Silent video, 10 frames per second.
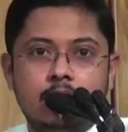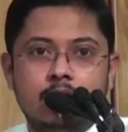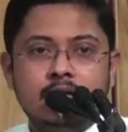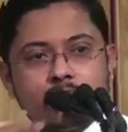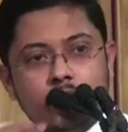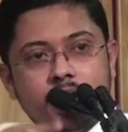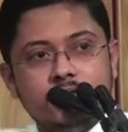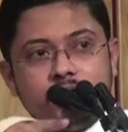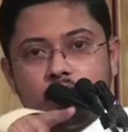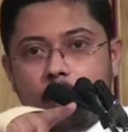Let's look at
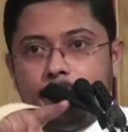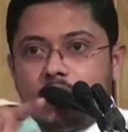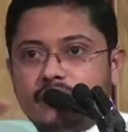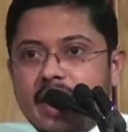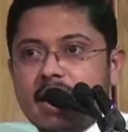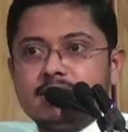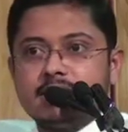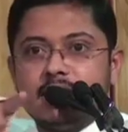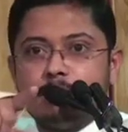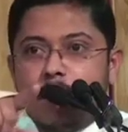the Tropic of Cancer
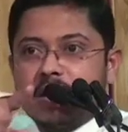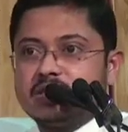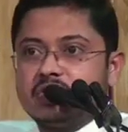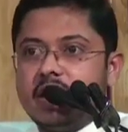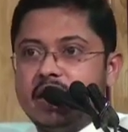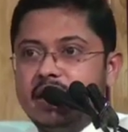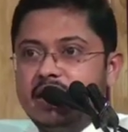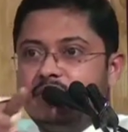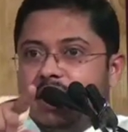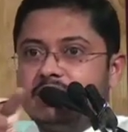that passes and
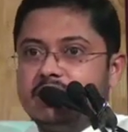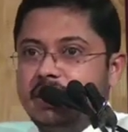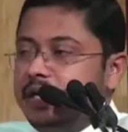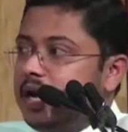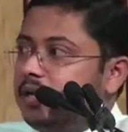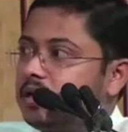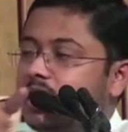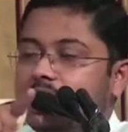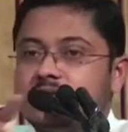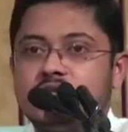divides India,
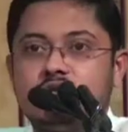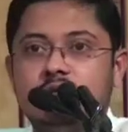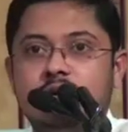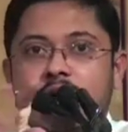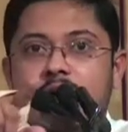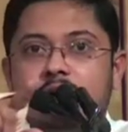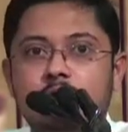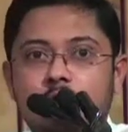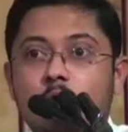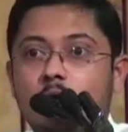that cuts India
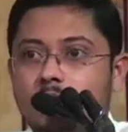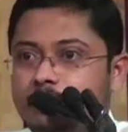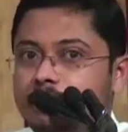into two.